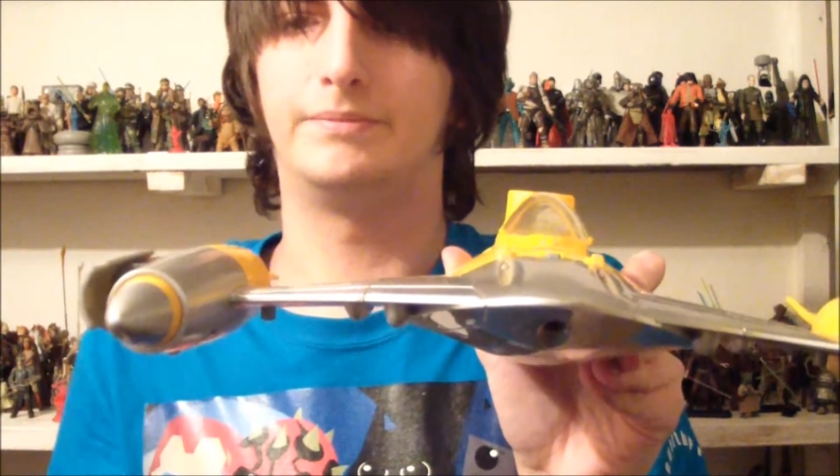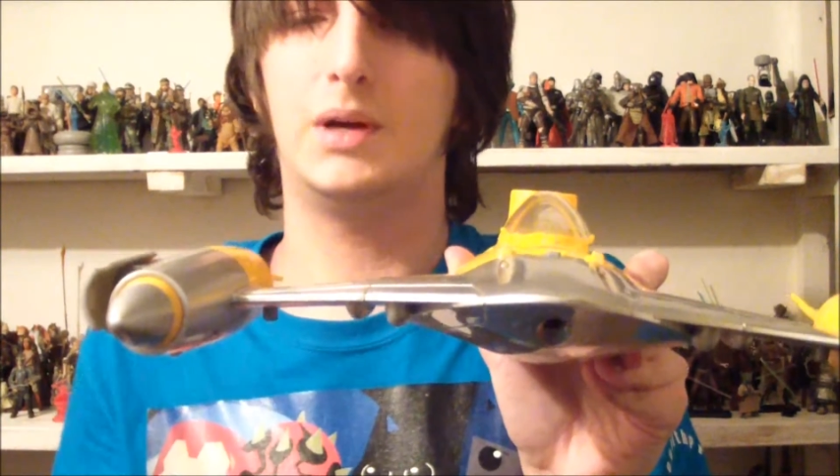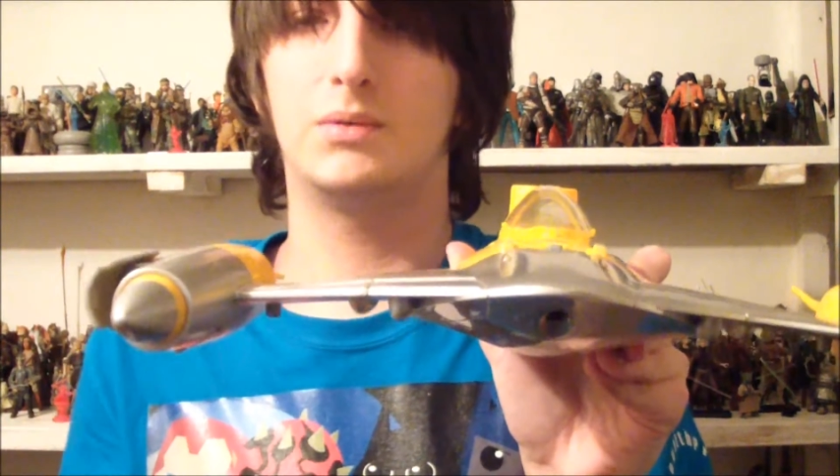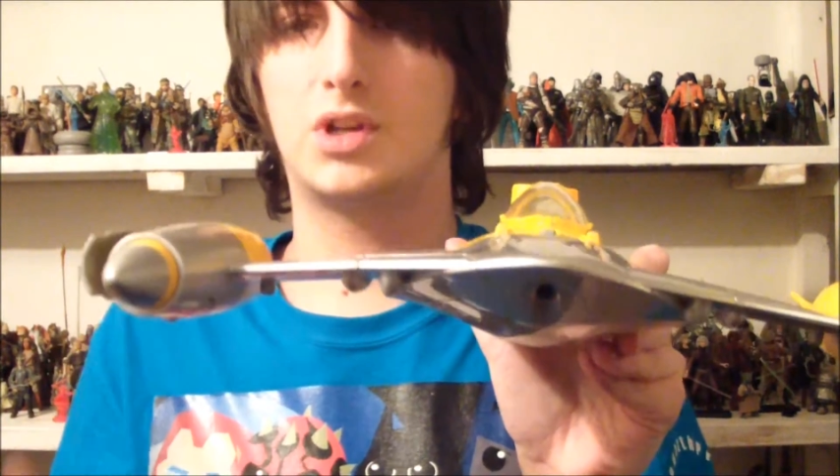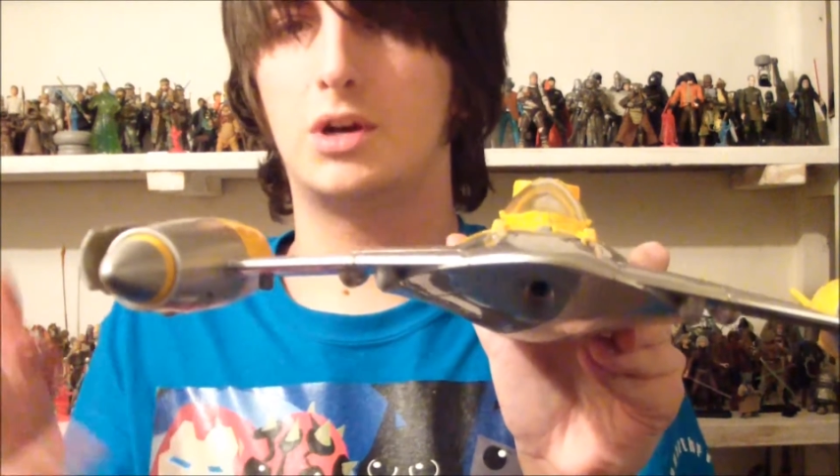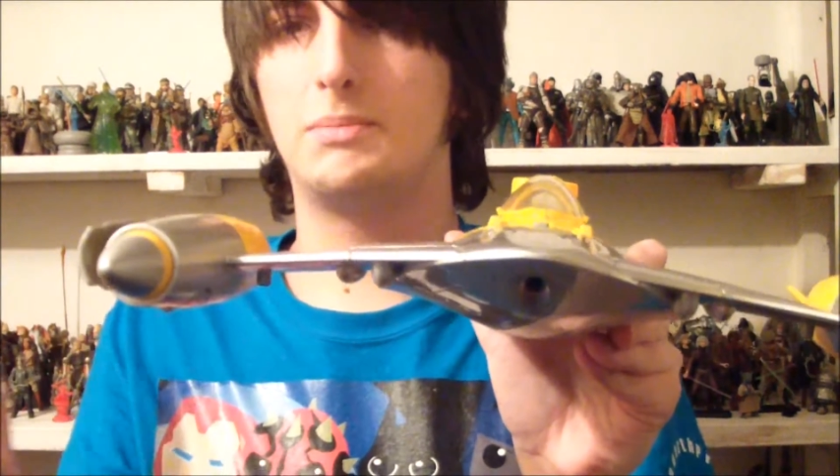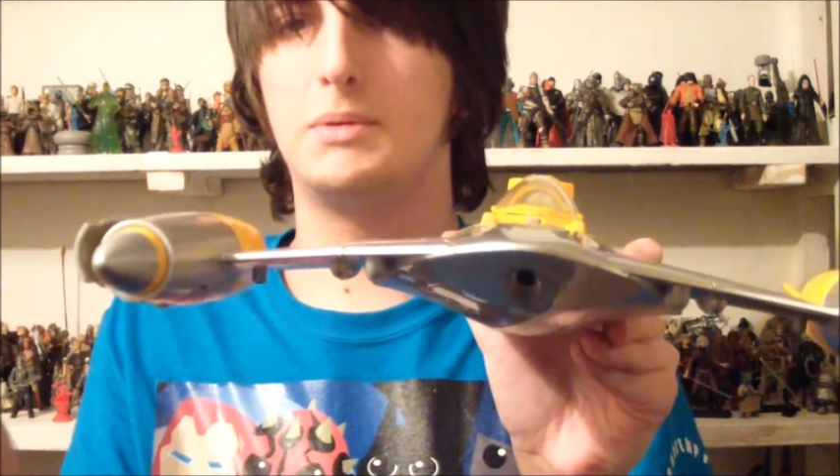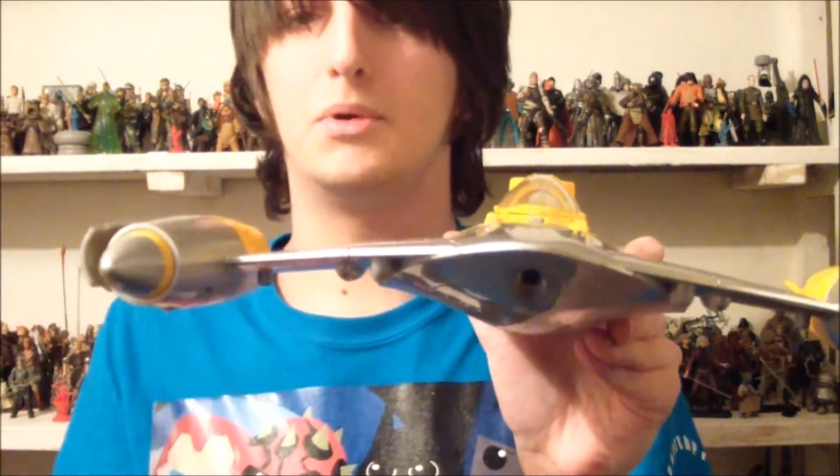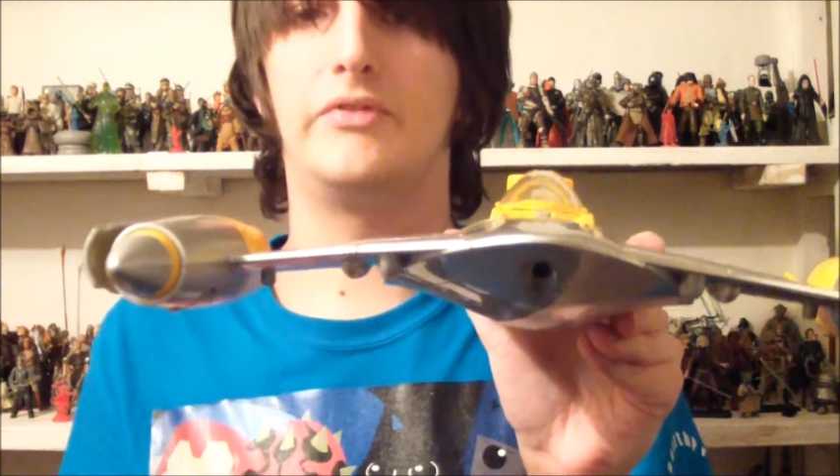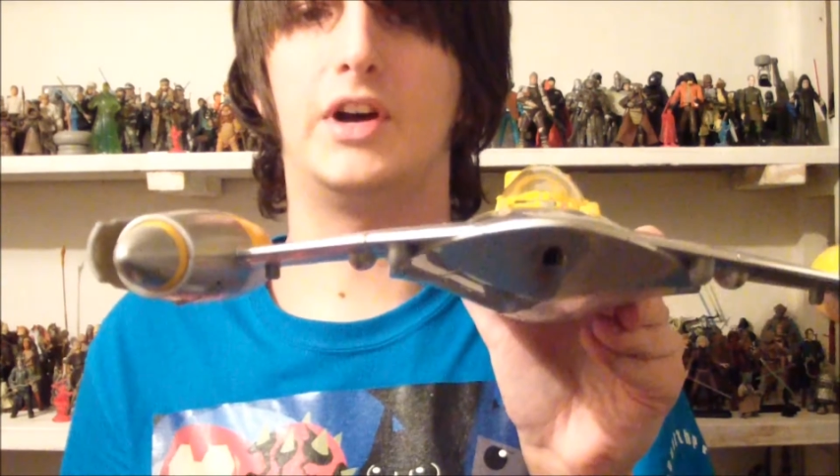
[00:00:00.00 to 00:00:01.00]
That one's got a bit
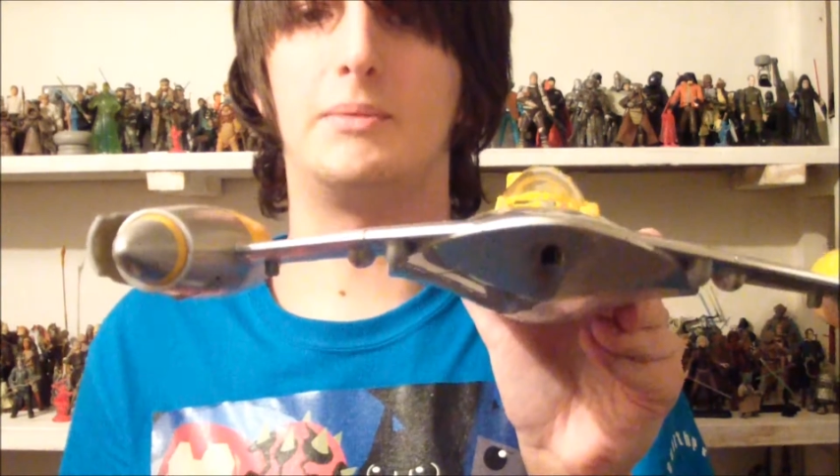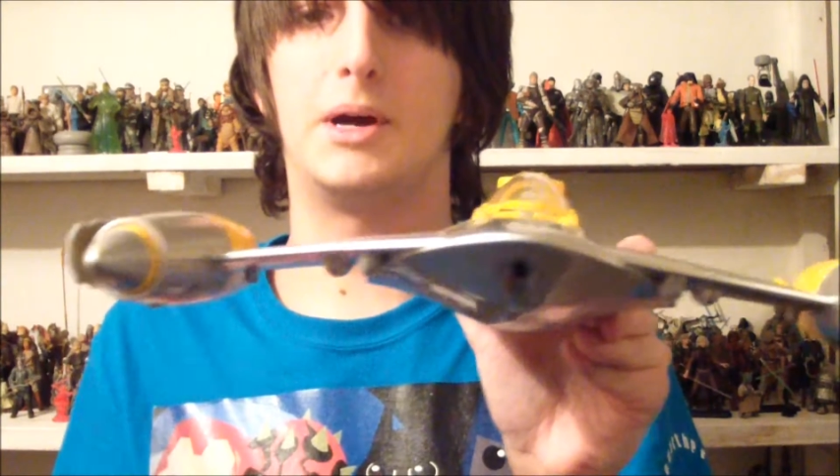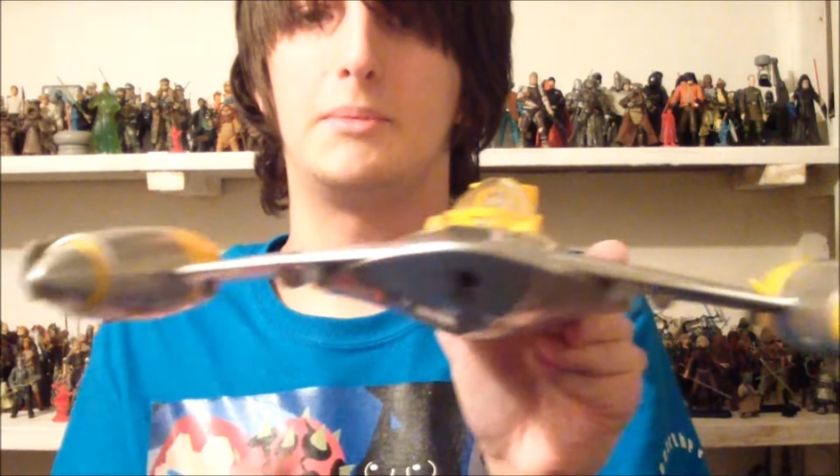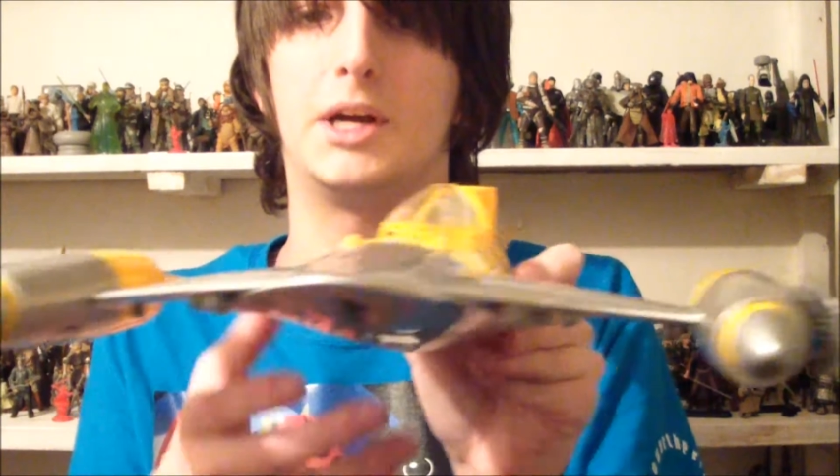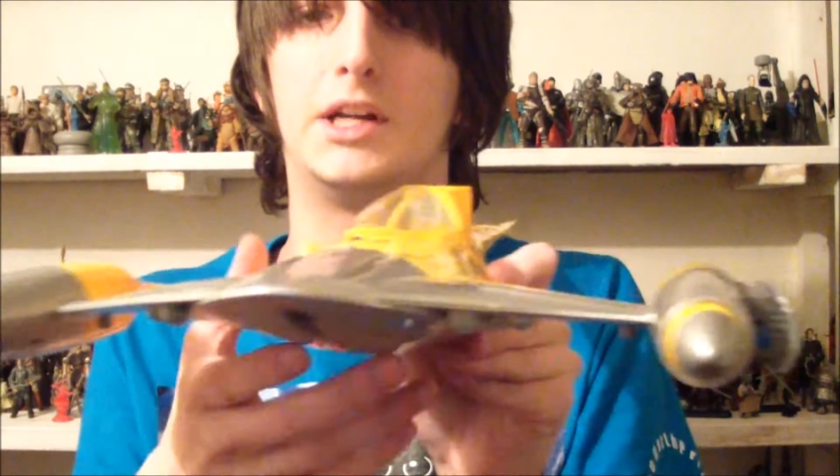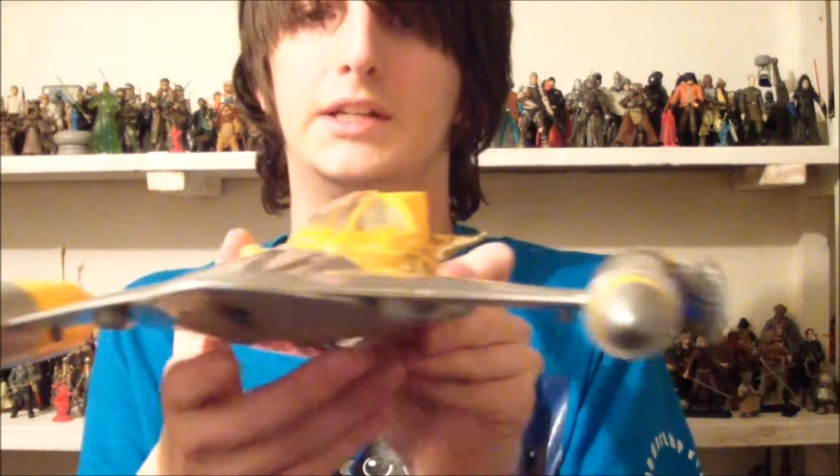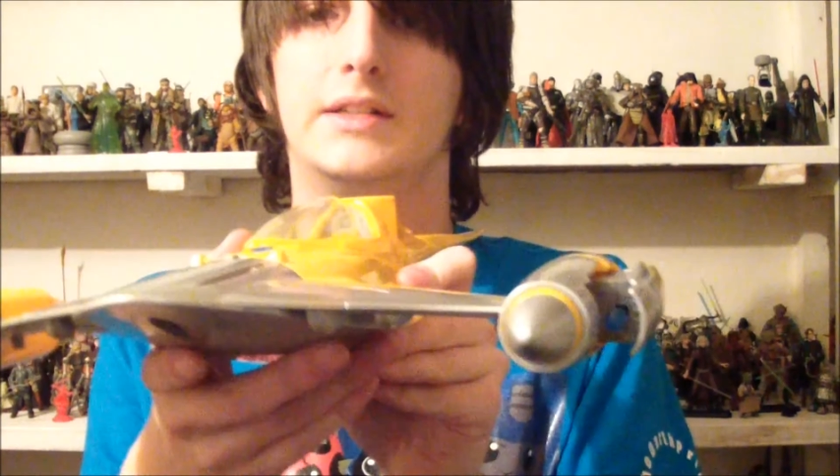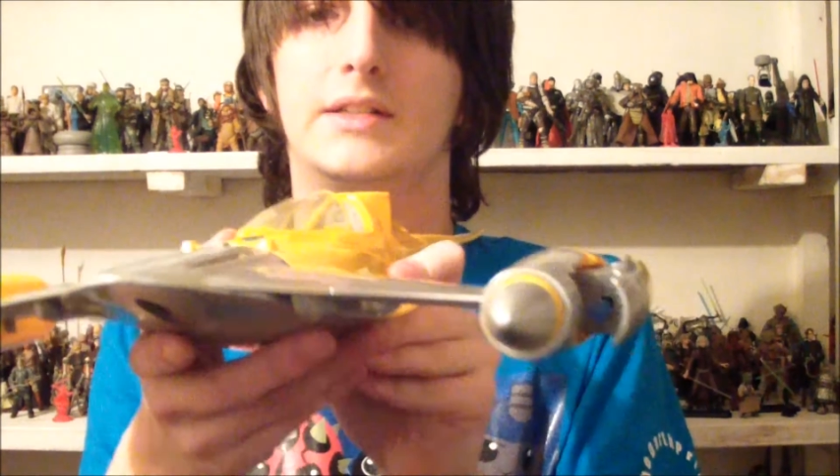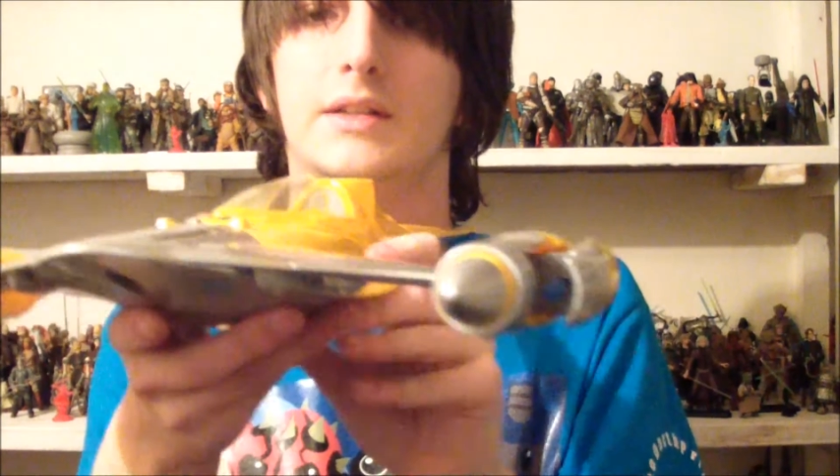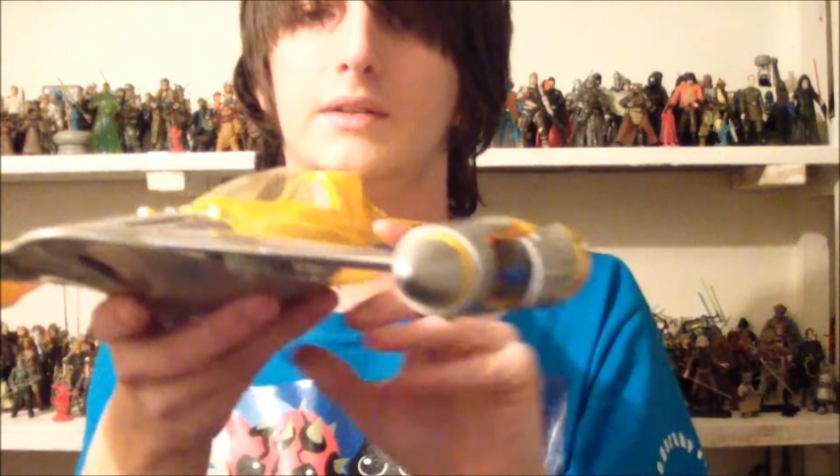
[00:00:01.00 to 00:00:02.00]
more firepower behind
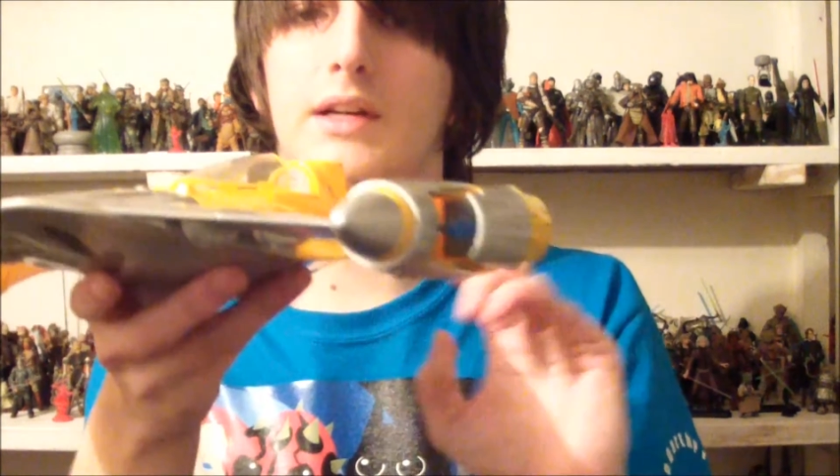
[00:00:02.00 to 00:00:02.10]
it, so